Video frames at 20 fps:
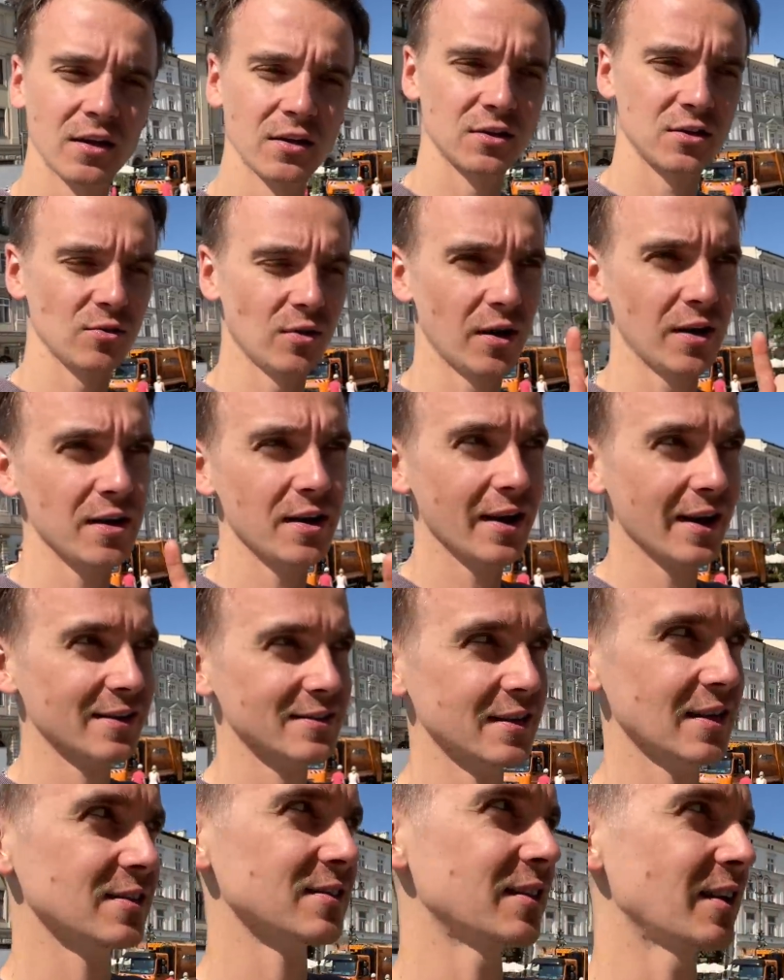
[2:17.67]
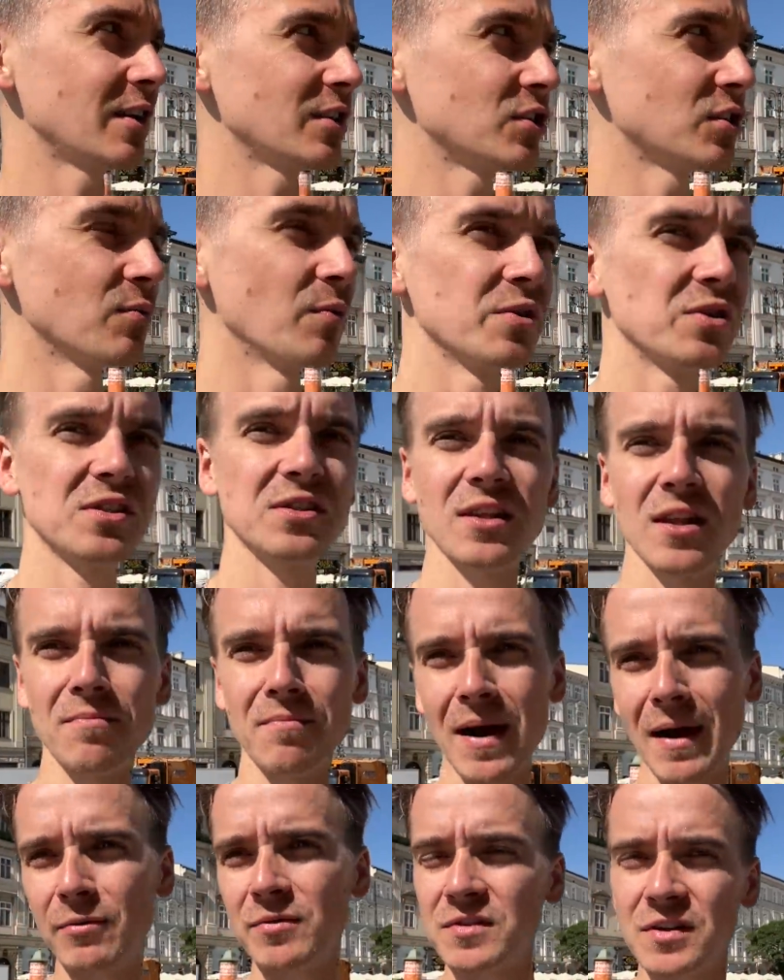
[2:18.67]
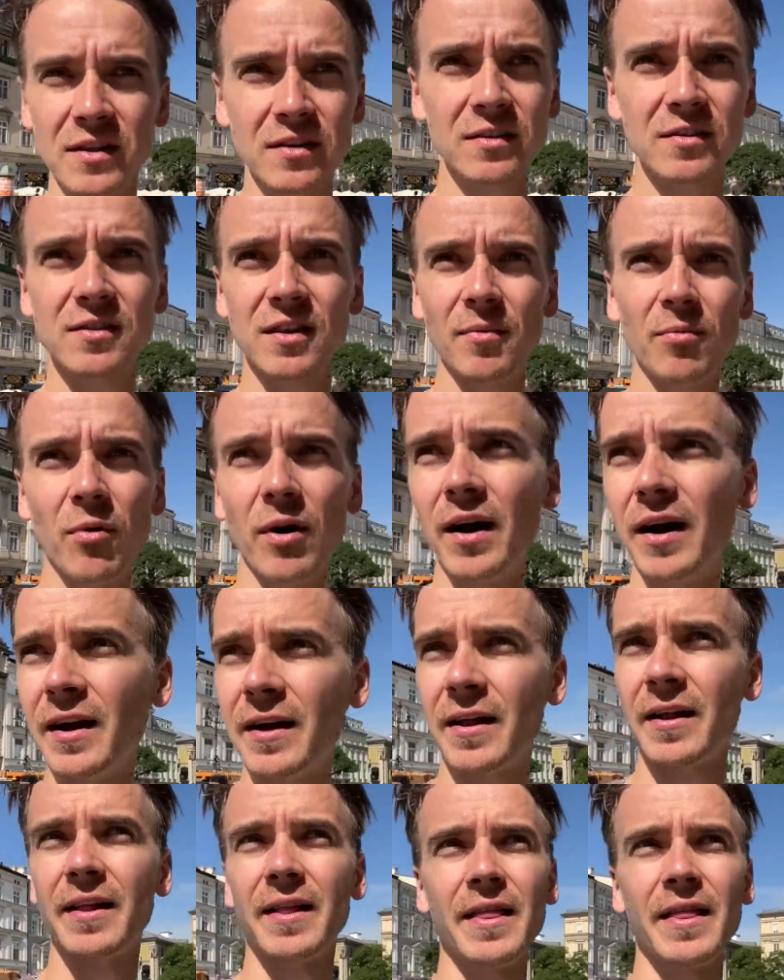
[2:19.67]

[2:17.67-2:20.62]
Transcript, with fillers: to our next destination which is in the mountains somewhere